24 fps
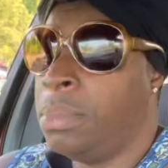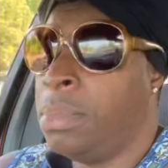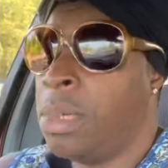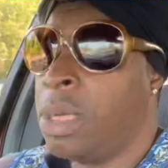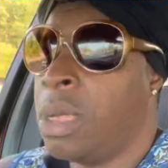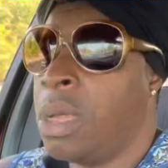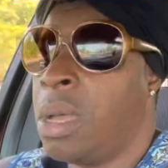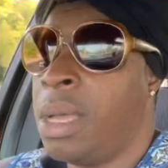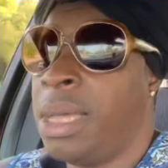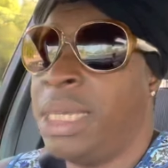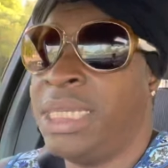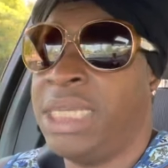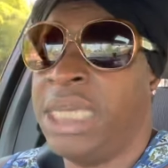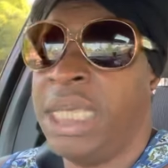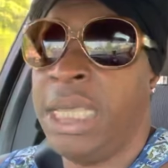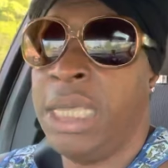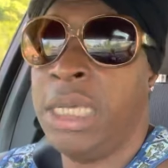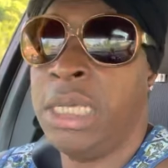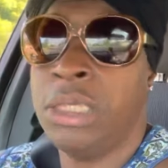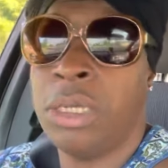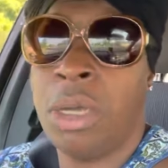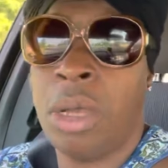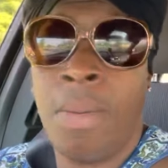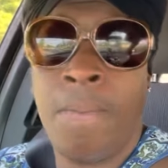Because he
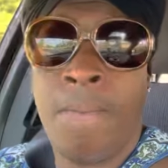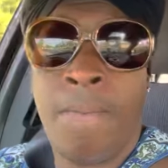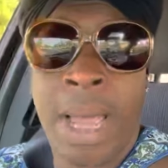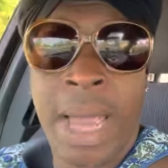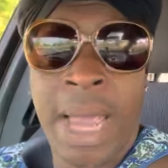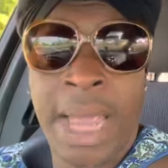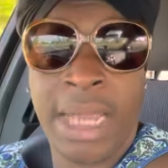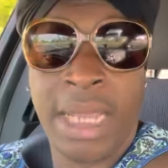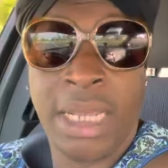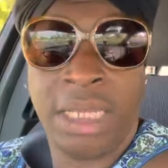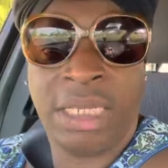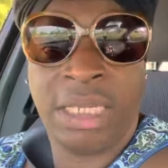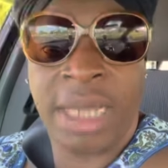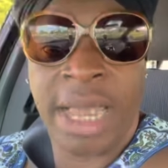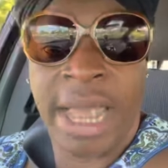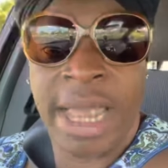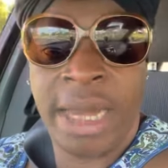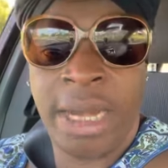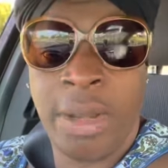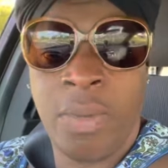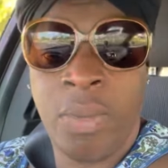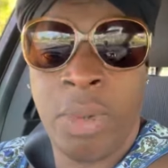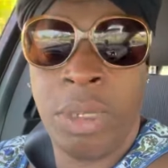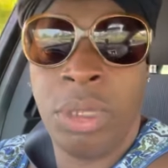is on my
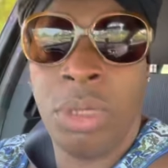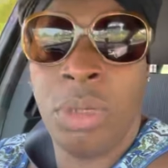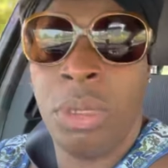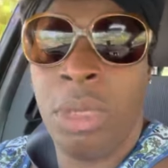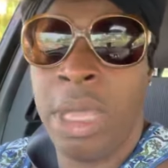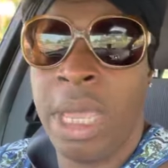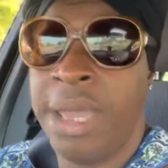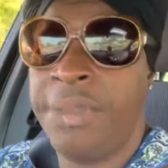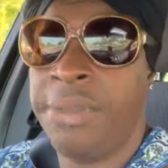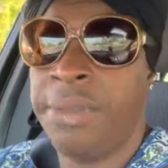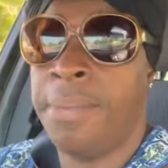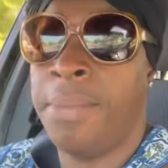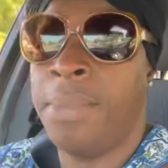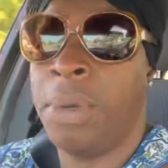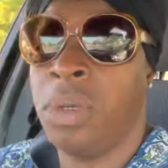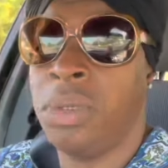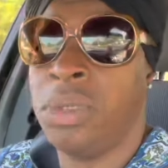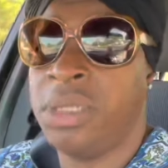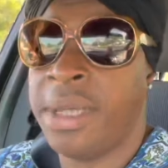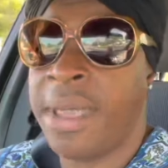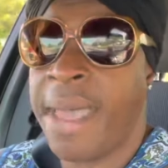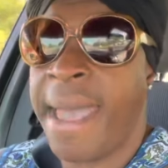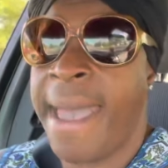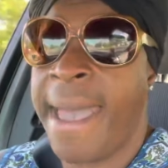side, and when you got the
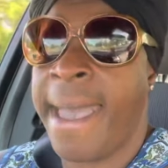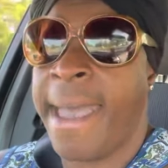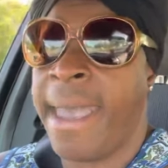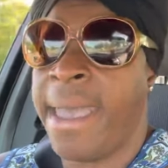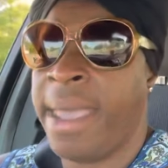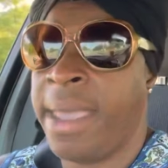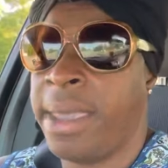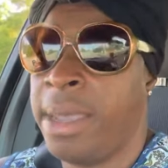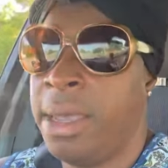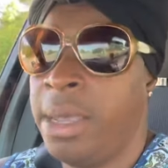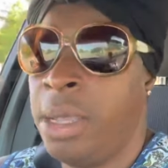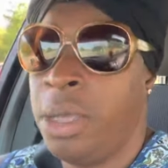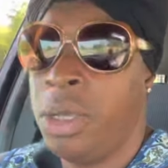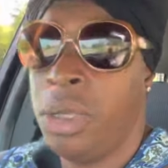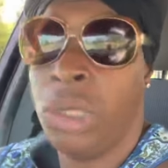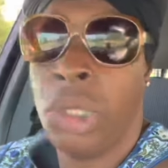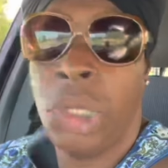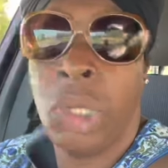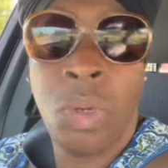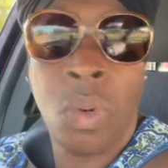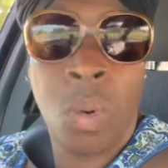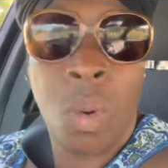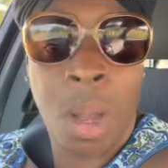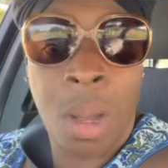Most High,
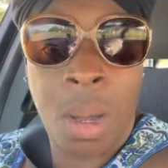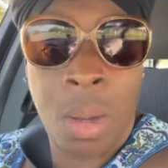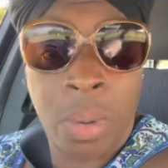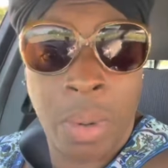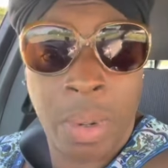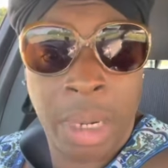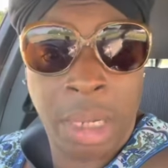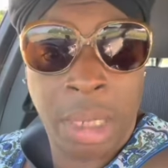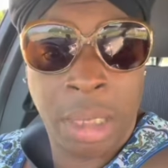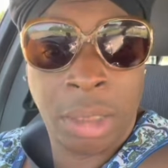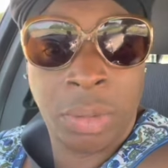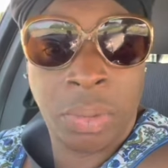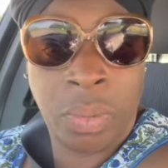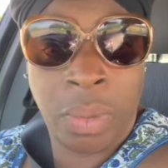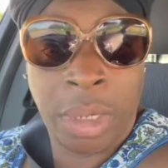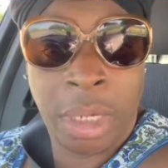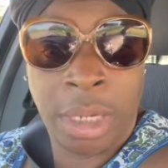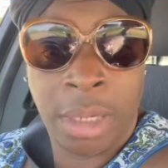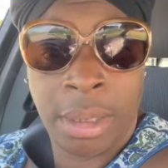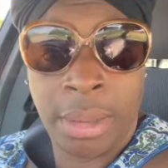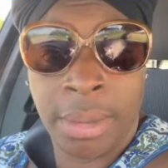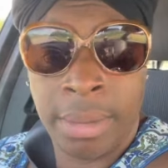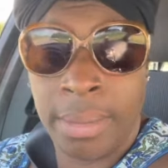you always win.